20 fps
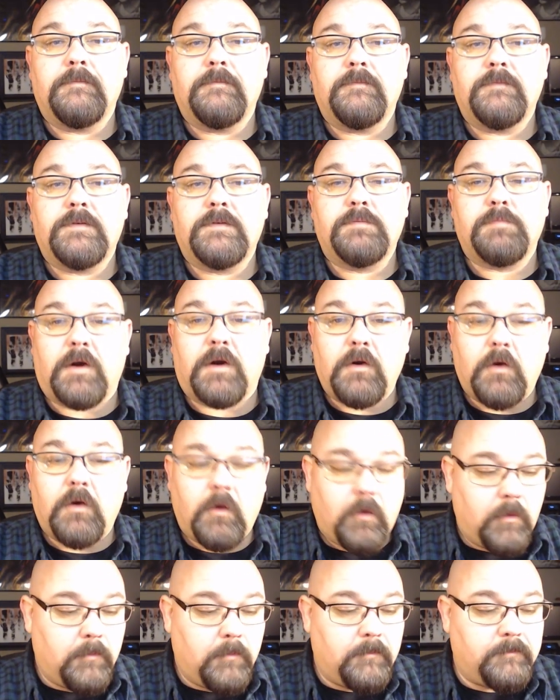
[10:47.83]
smart
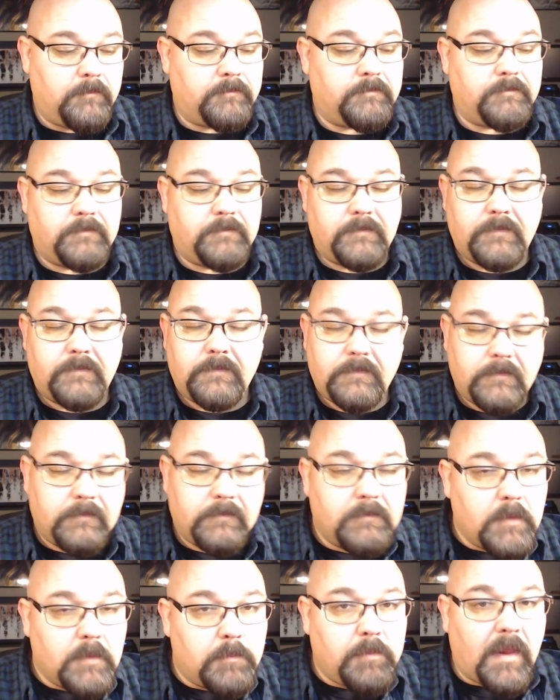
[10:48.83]
home
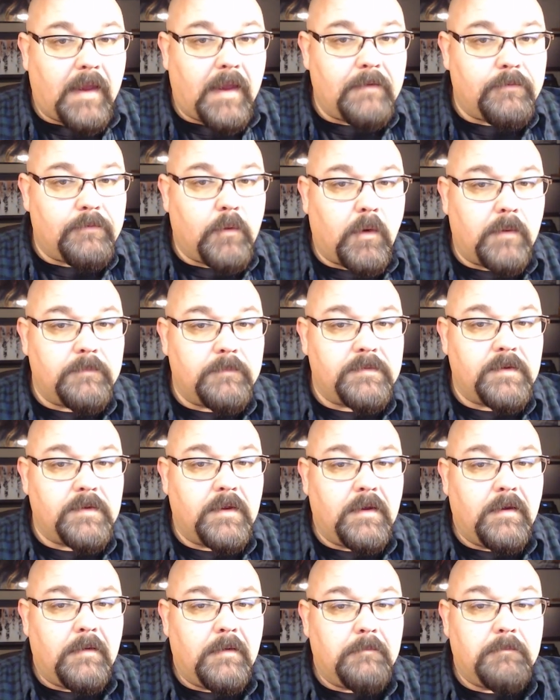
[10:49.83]
platforms,
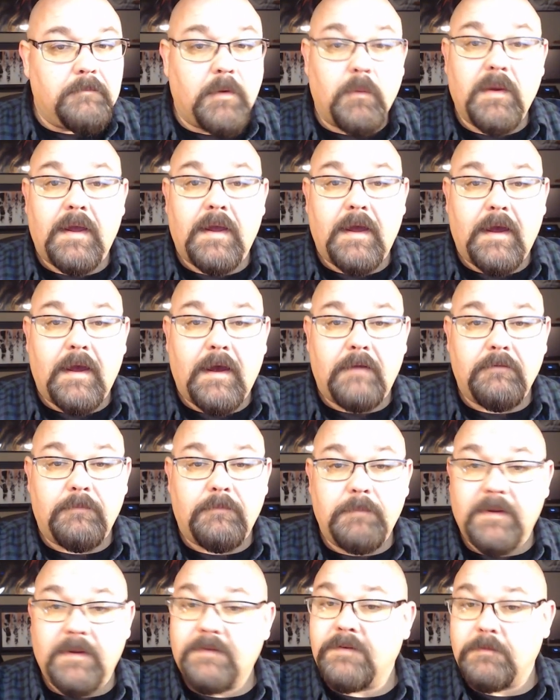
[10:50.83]
but we
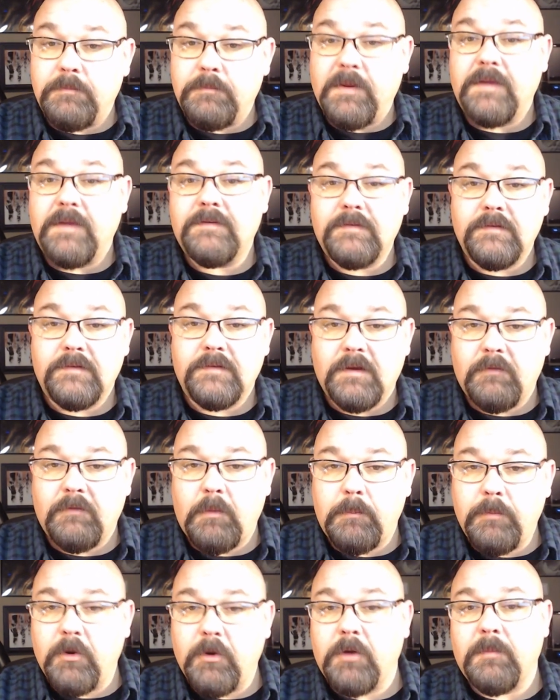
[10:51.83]
have bits and pieces of
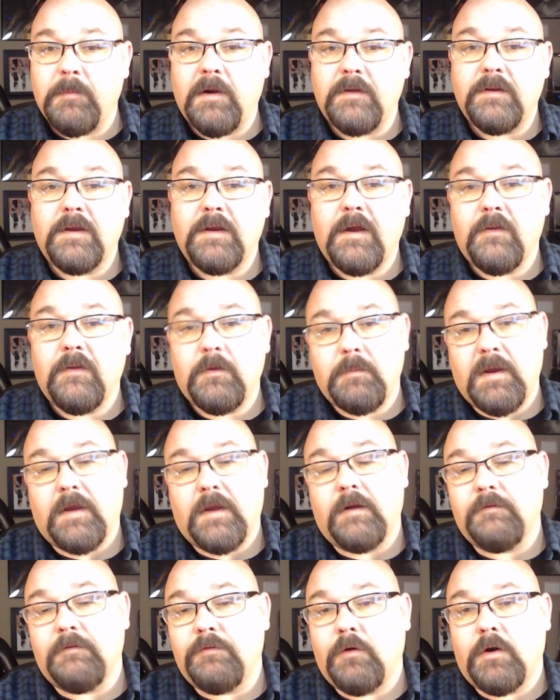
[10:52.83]
them, put them all together, make
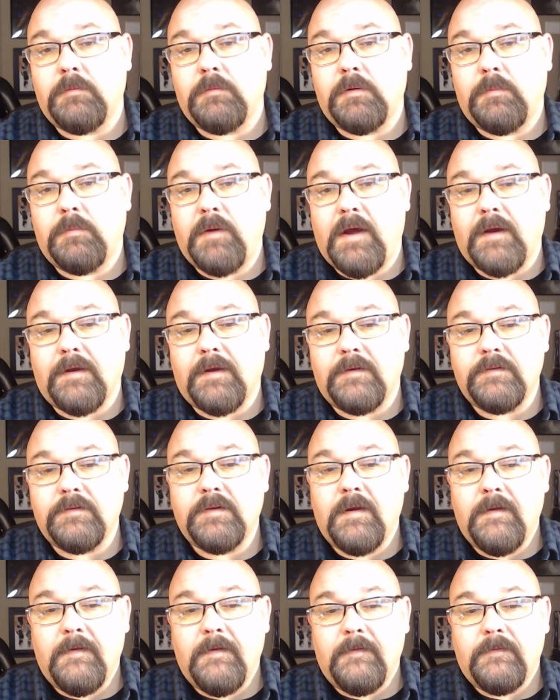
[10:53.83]
an affordable package
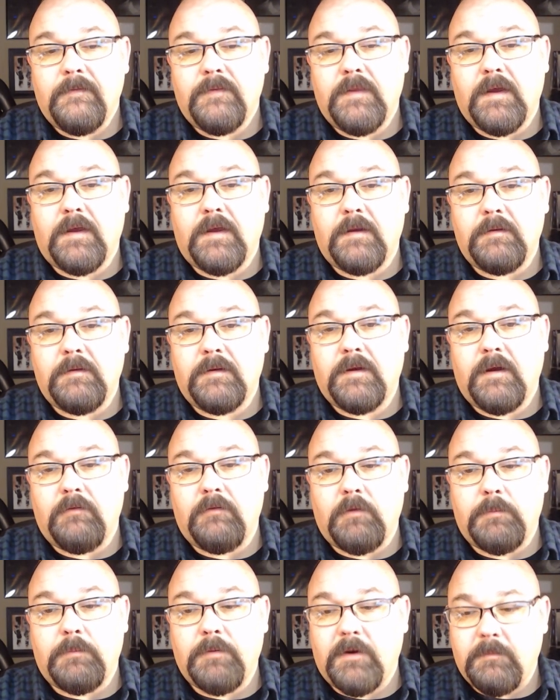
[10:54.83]
that can
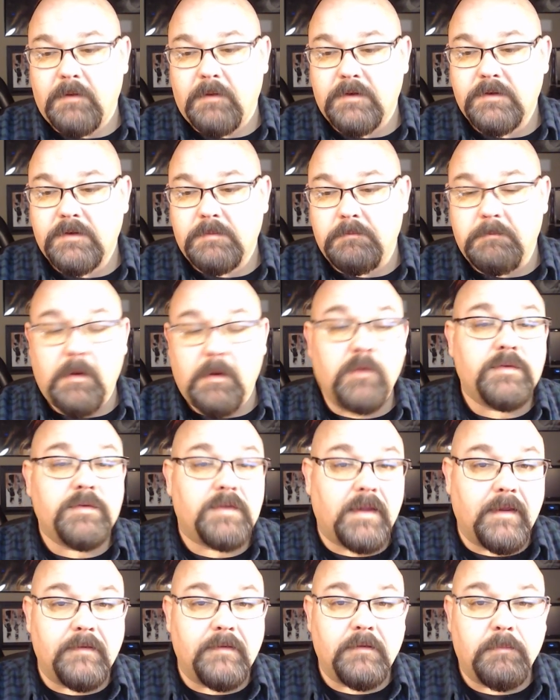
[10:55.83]
cover pretty much most
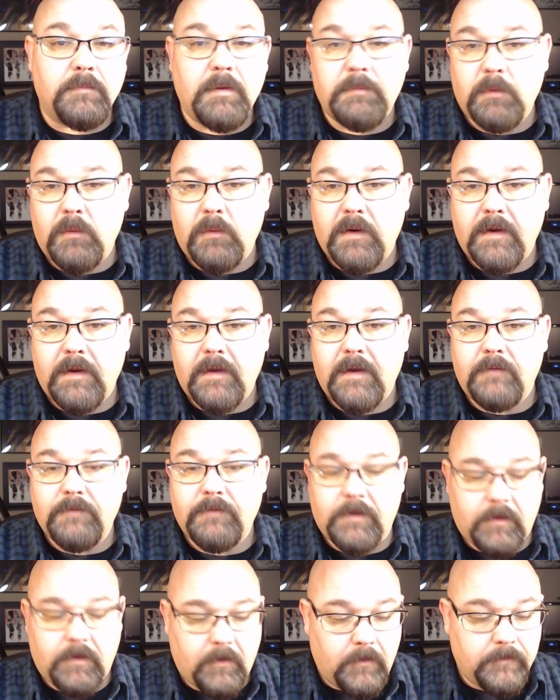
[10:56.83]
things that people want to have
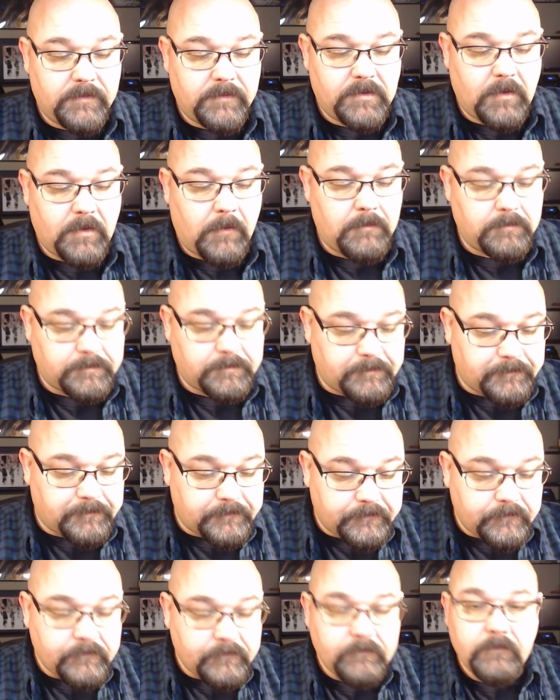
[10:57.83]
in their home. So
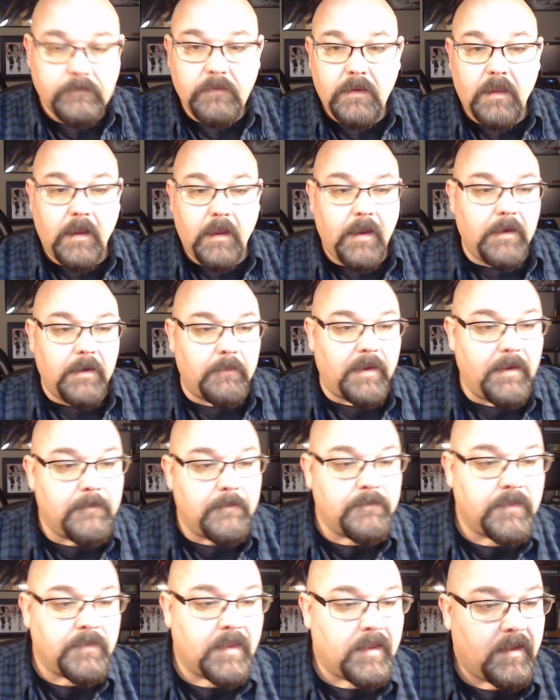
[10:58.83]
anyway,
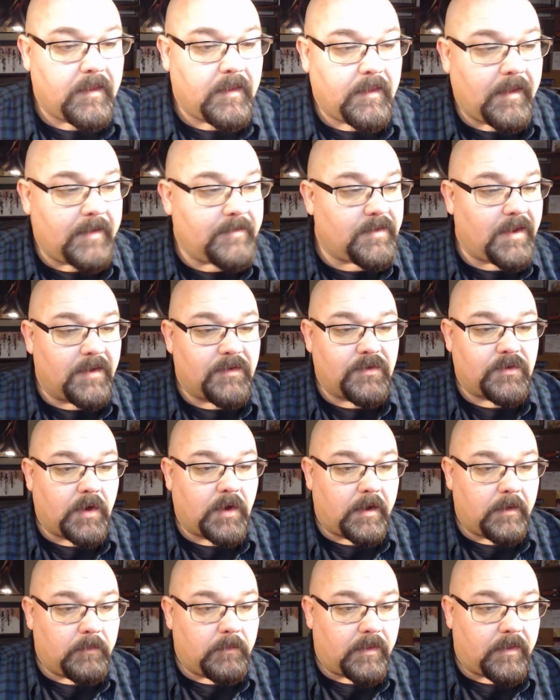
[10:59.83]
let's get
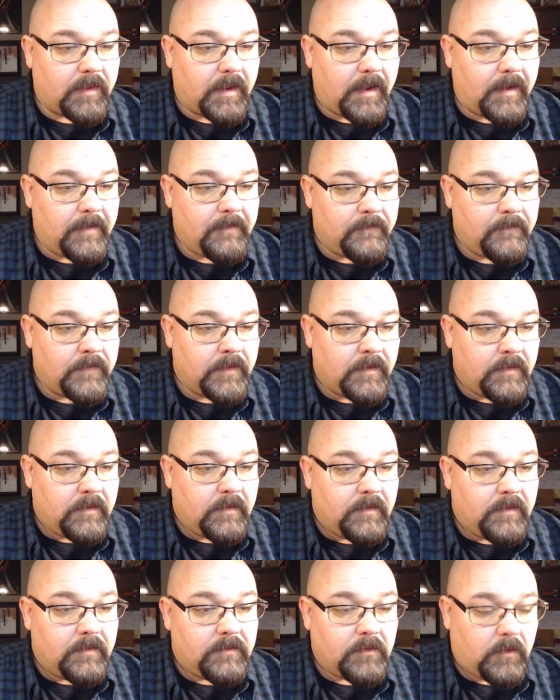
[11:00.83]
started with that.
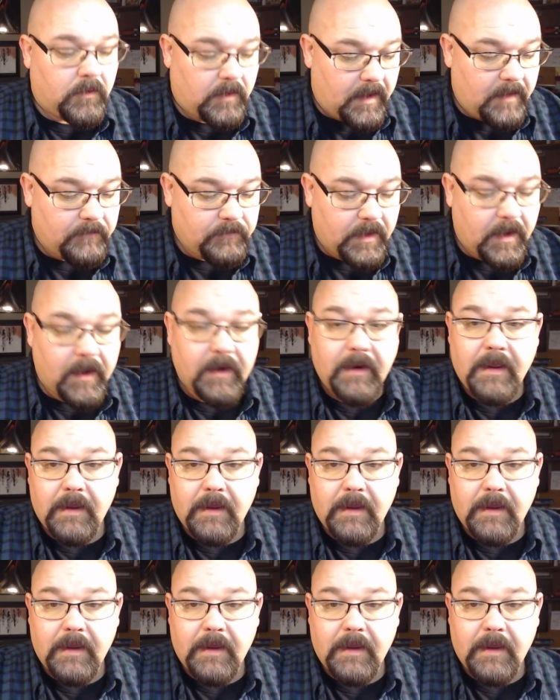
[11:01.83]
So I've got a